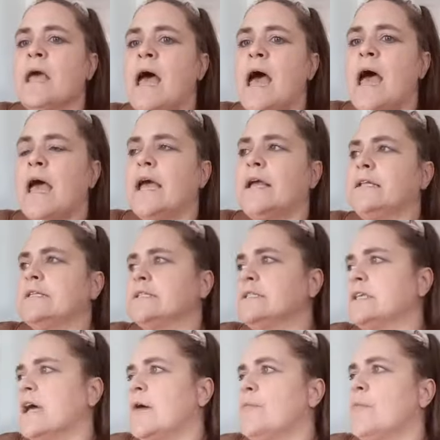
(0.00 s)
and
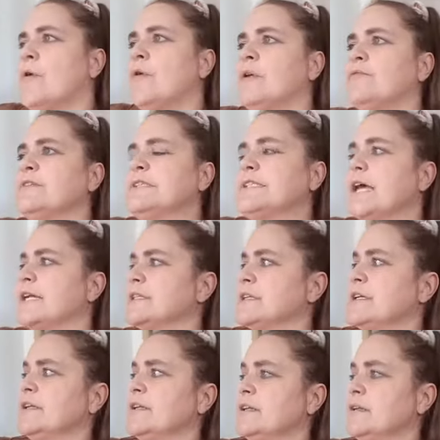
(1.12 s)
um, all of a
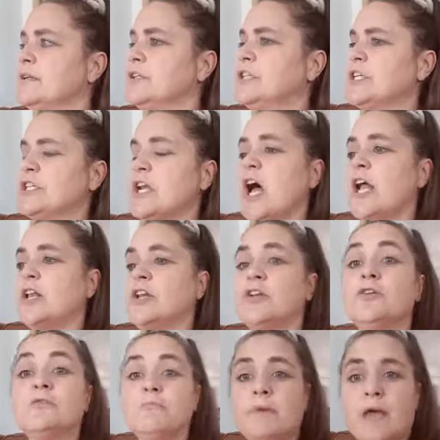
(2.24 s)
sudden she's like
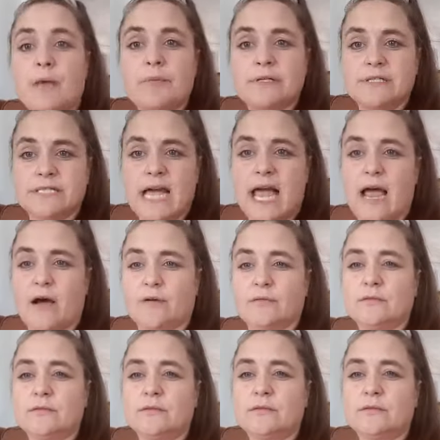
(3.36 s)
looked me up and
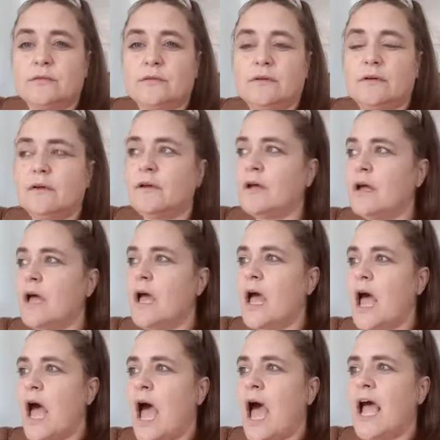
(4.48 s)
down
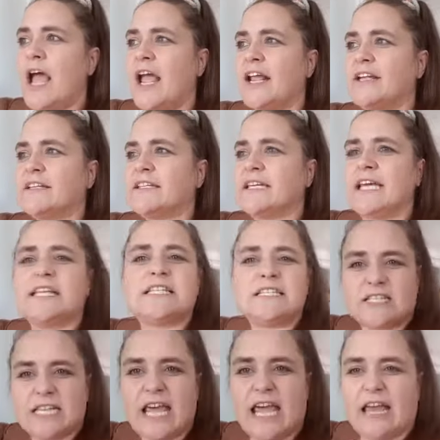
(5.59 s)
and kissed her
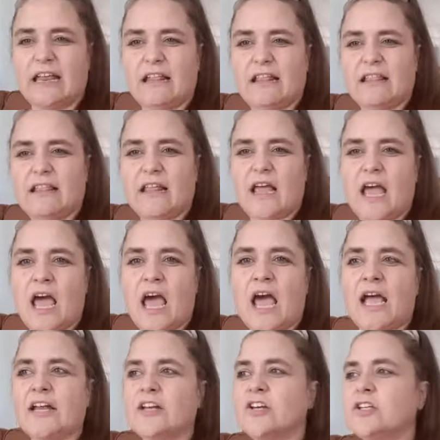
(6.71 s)
teeth
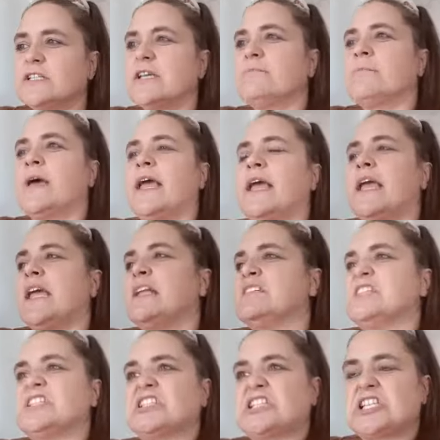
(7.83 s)
and looked at me in
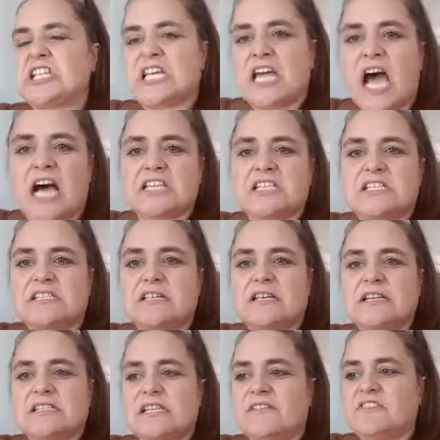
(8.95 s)
disgust
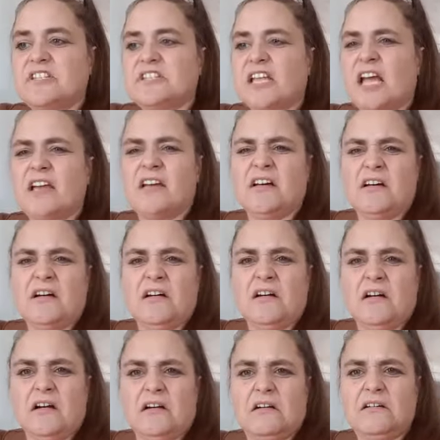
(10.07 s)
as if to say
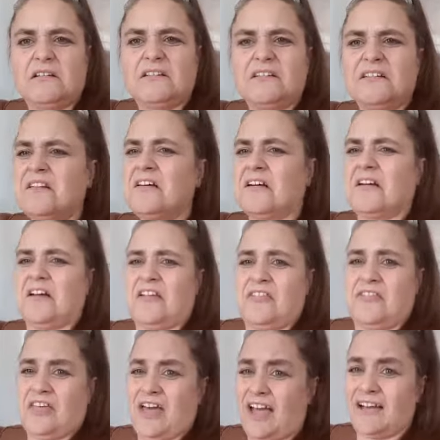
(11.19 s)
oh look at
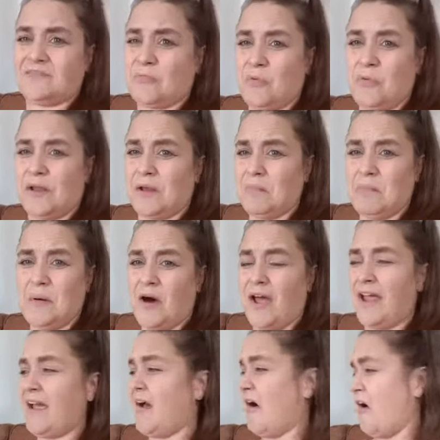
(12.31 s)
that walking
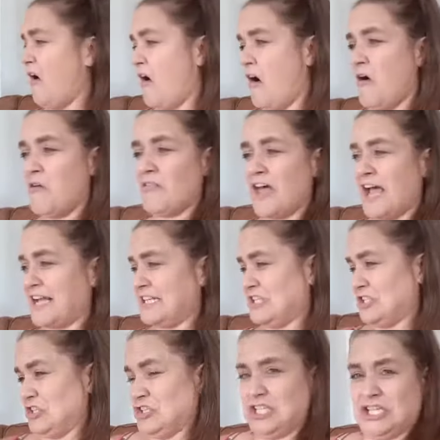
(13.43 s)
by oh that is
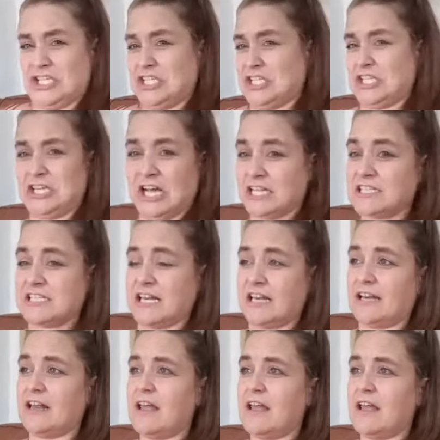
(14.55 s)
just disgusting